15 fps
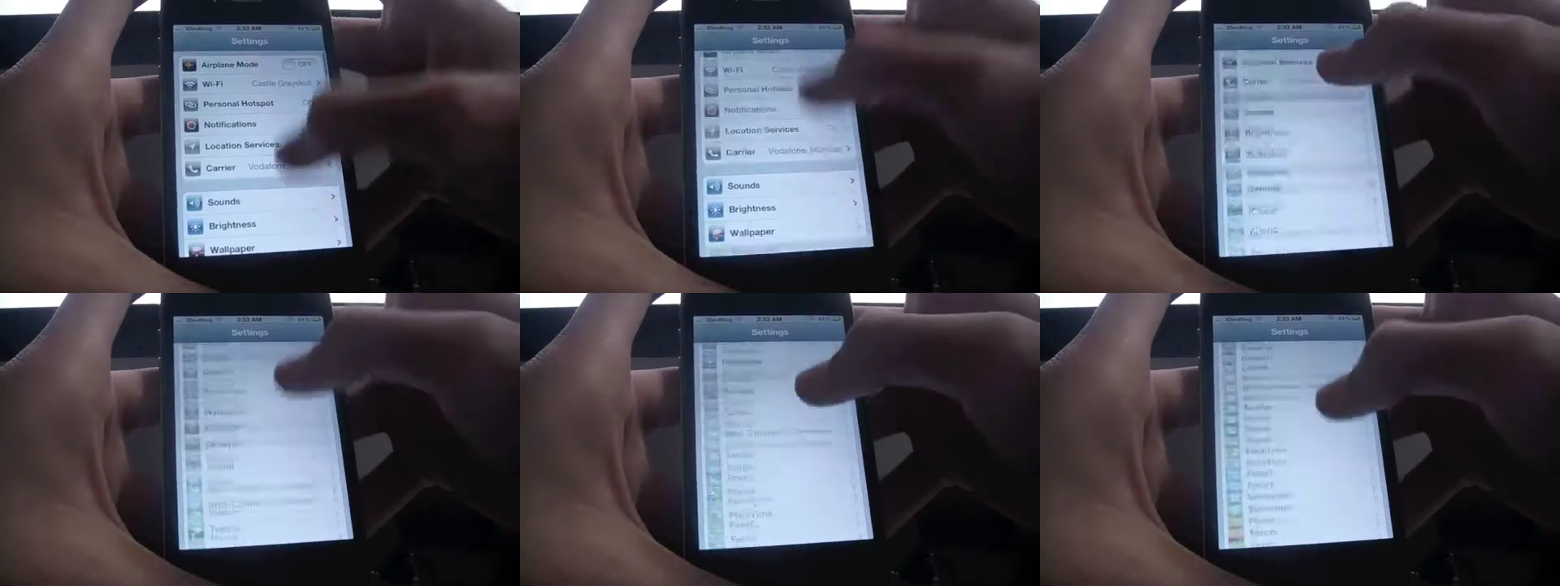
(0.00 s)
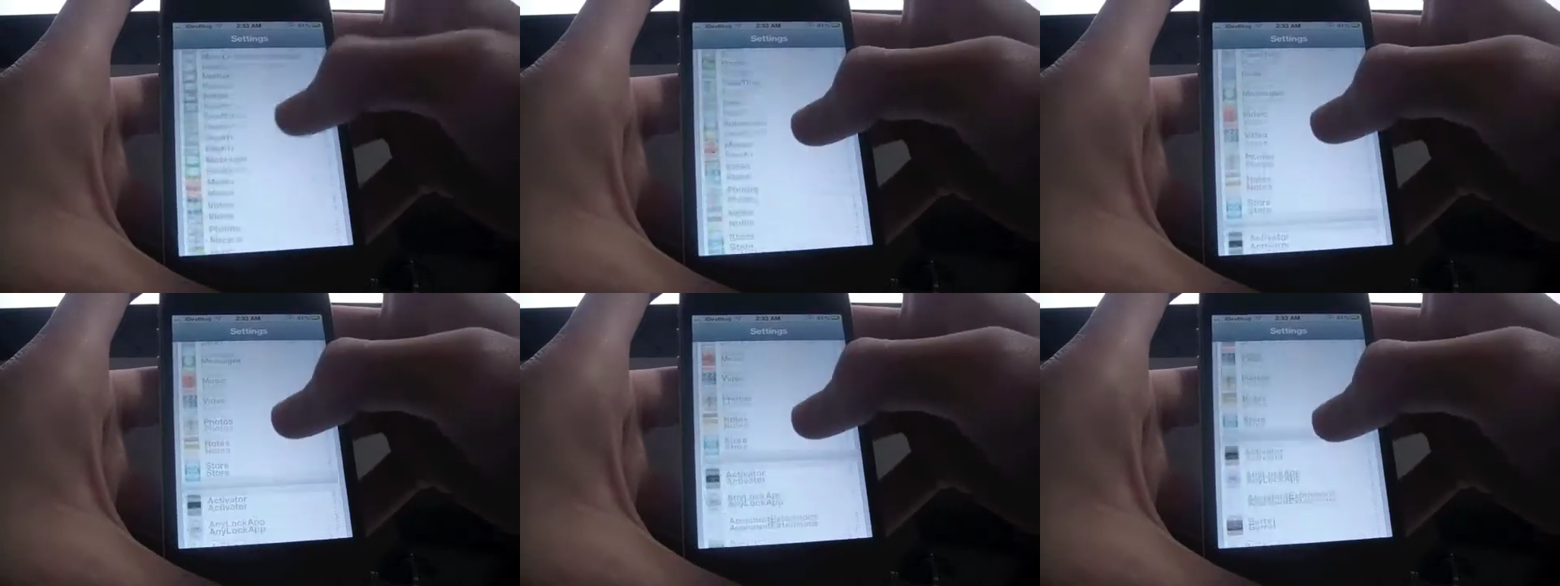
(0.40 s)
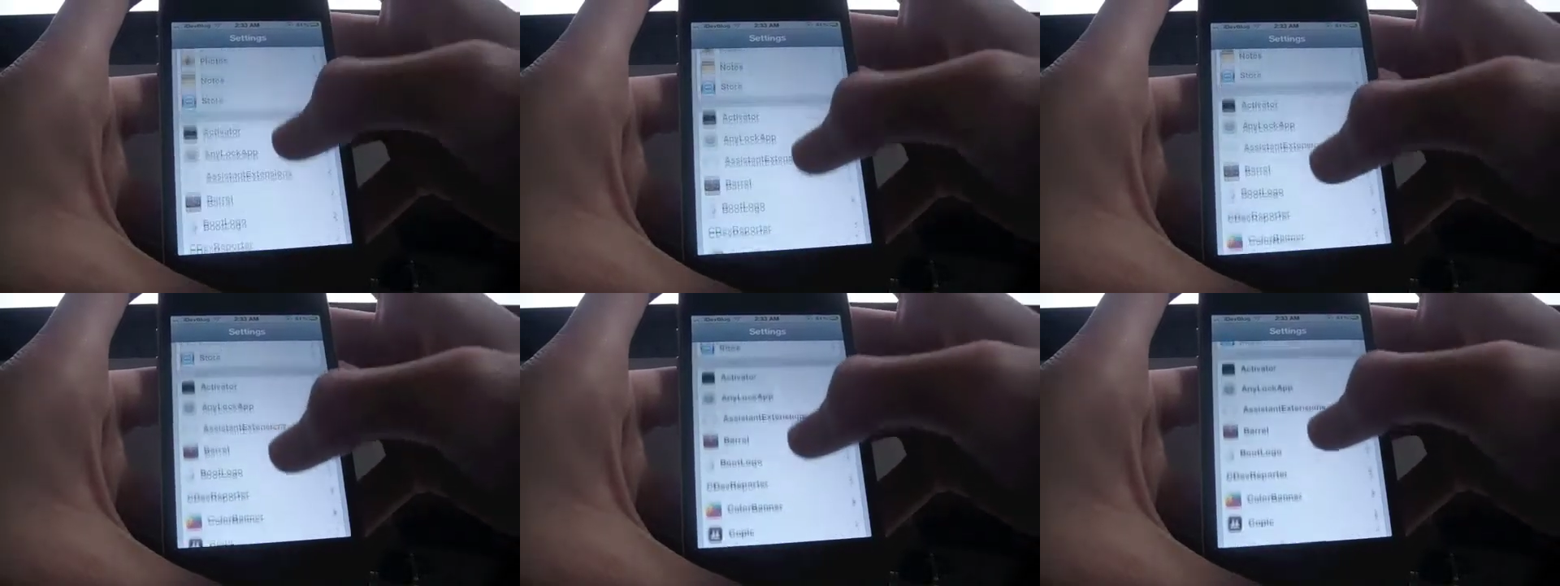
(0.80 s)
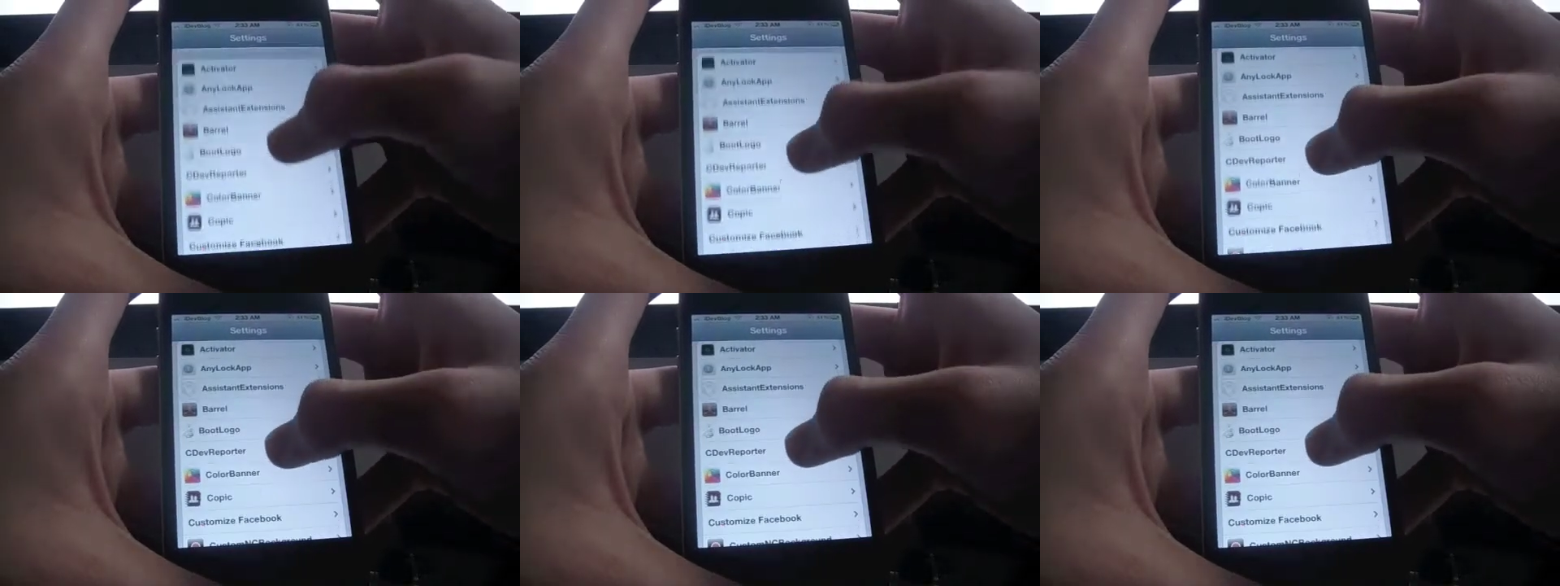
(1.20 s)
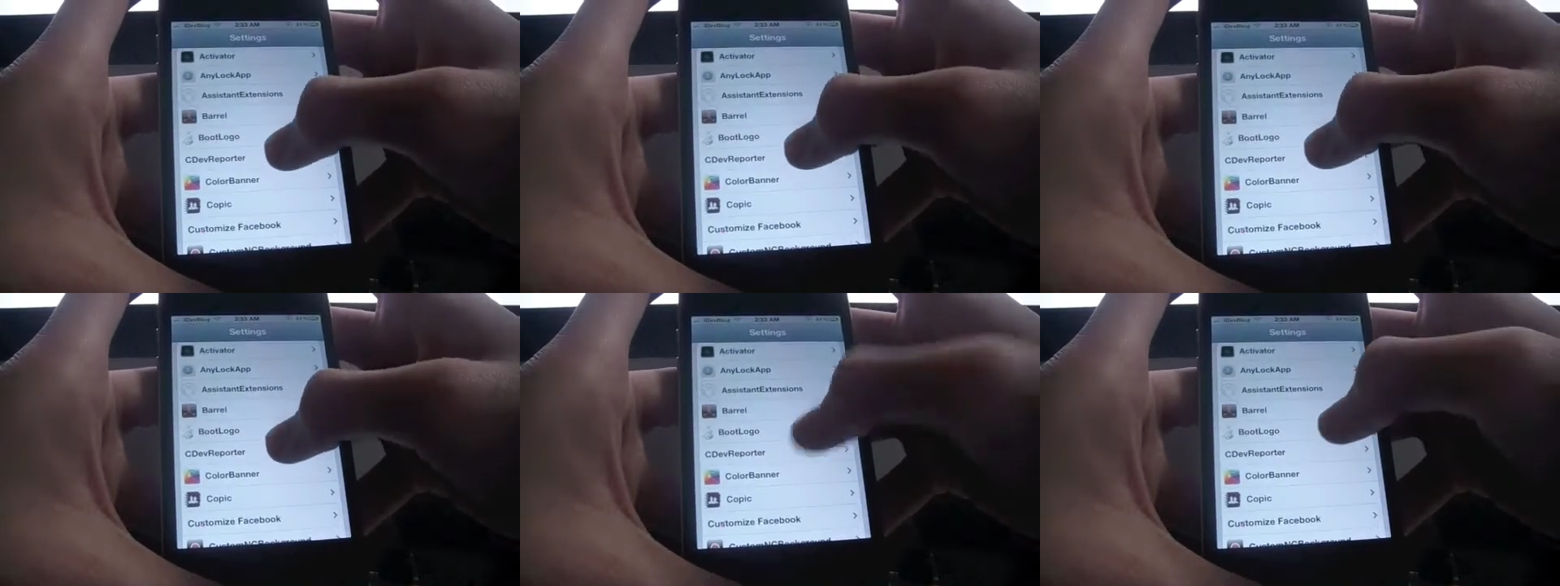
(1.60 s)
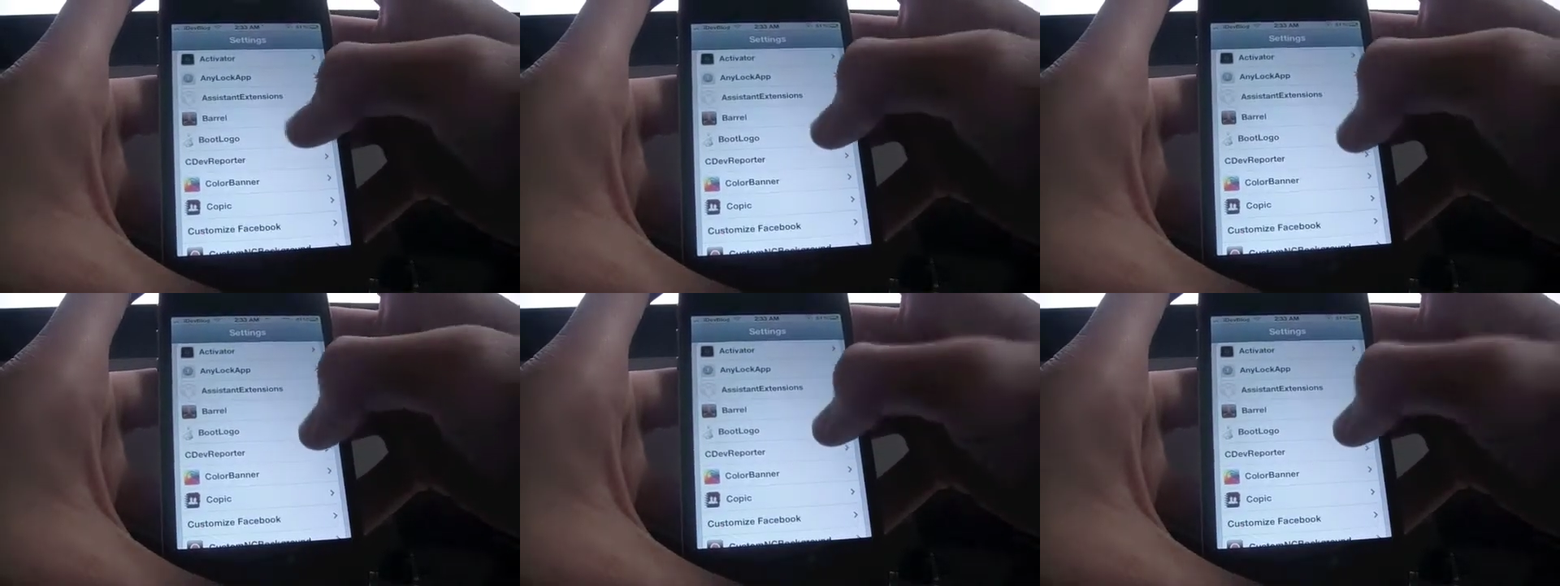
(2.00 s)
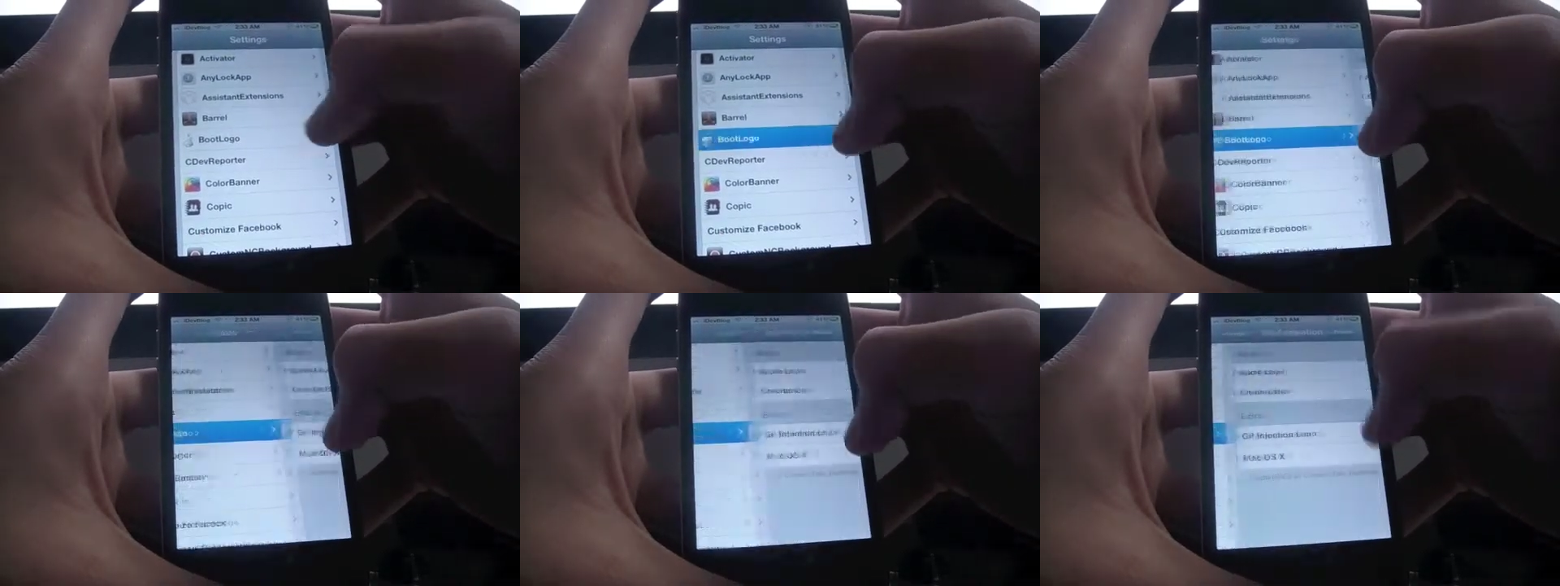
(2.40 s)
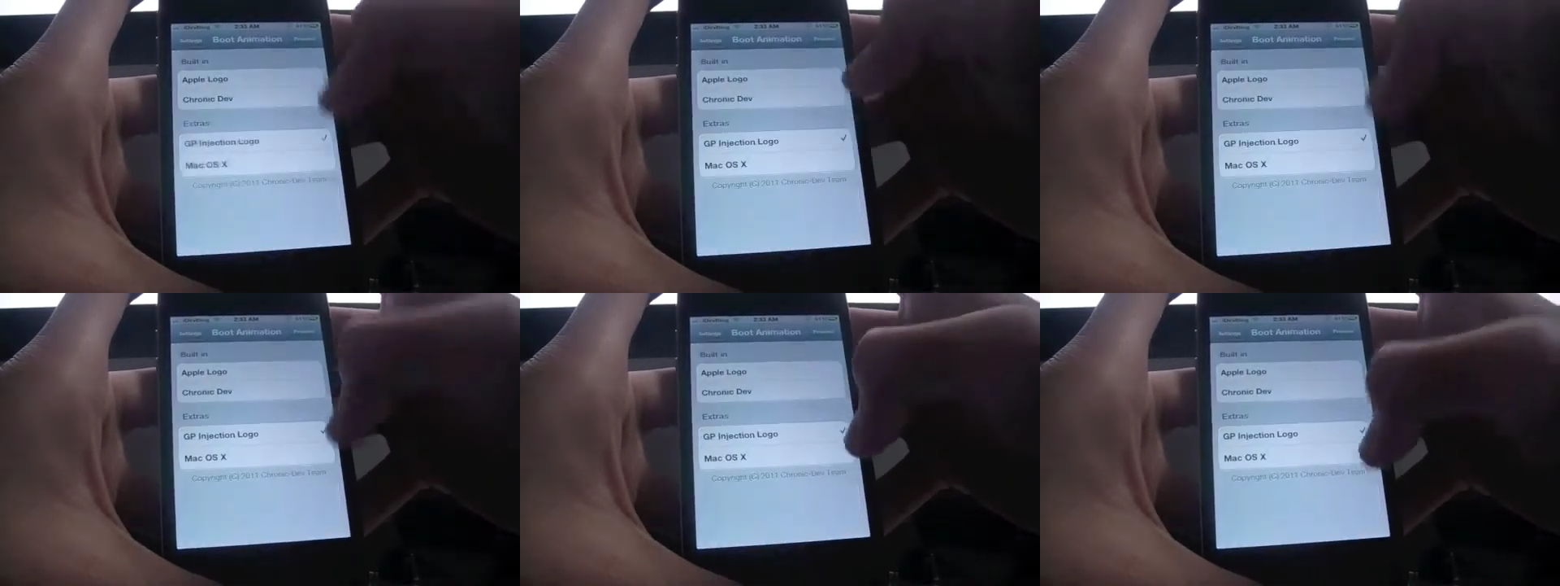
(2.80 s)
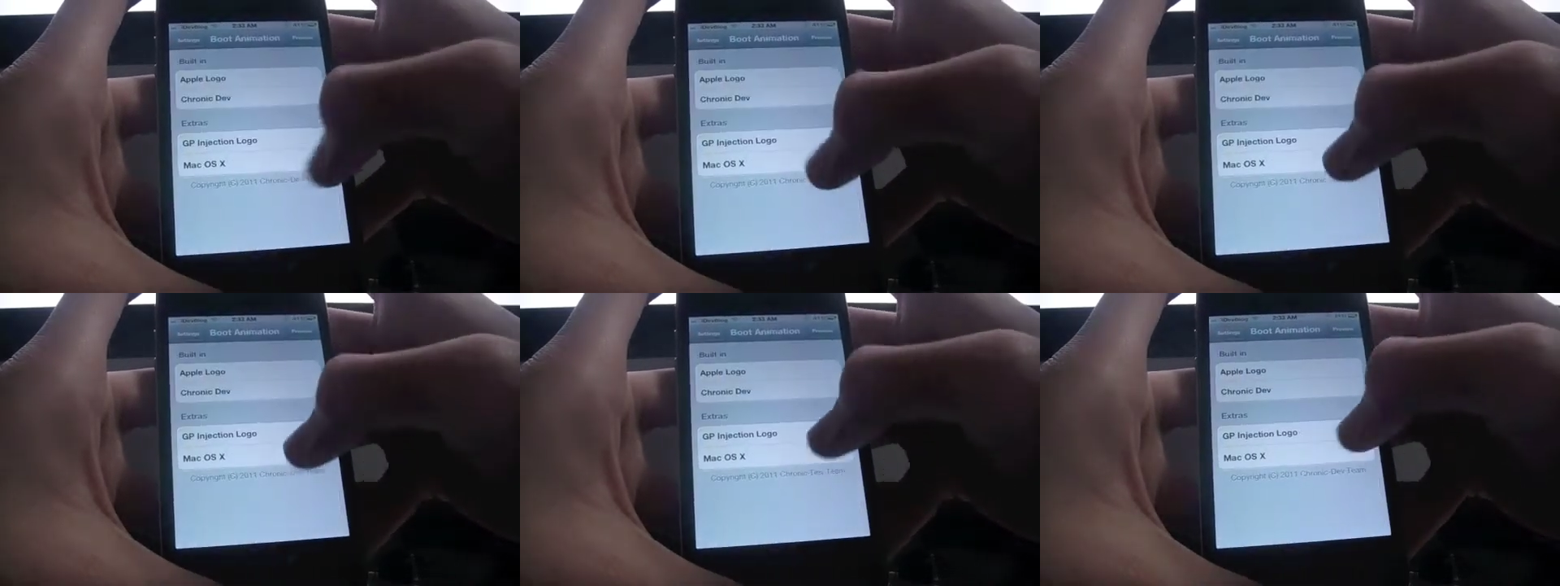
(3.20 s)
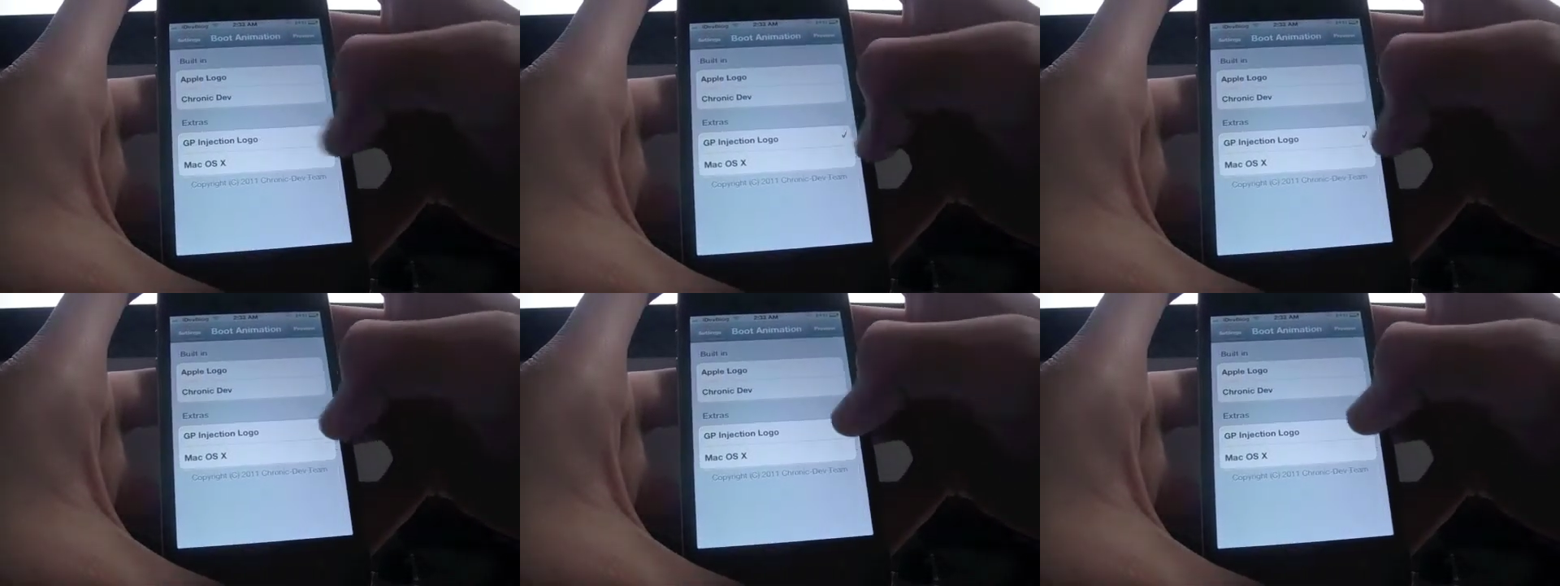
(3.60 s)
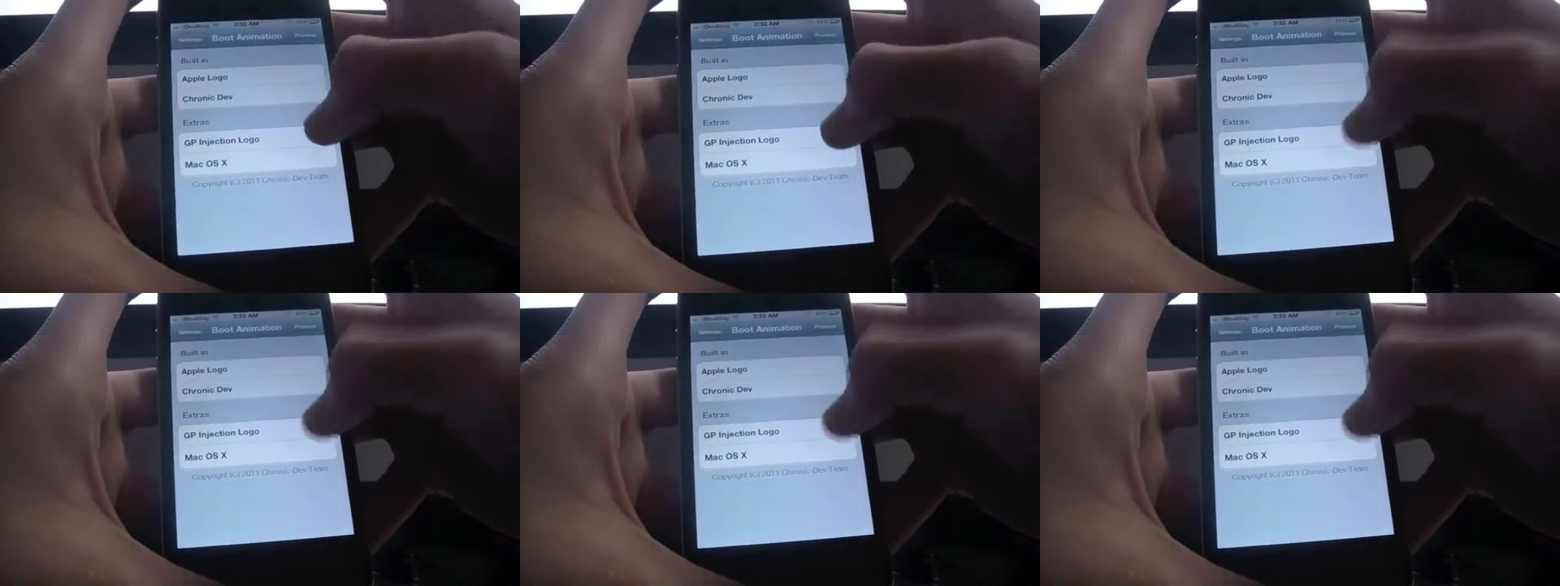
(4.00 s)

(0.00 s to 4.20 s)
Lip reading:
(no speaker visible)